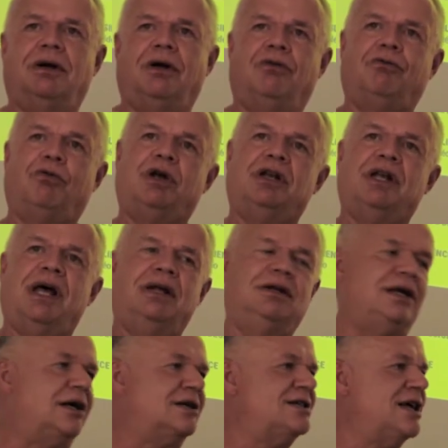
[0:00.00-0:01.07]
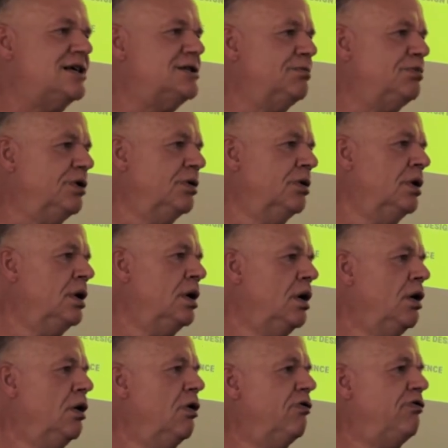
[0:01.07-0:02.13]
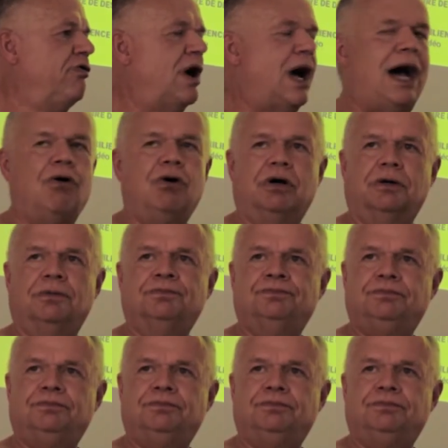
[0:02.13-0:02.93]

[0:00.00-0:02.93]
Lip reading: on one hand, accessible for our